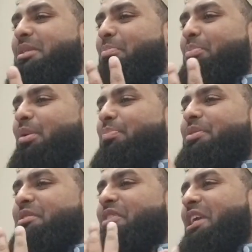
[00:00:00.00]
the
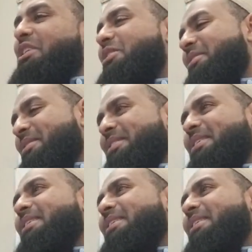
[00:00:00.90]
purpose of angels?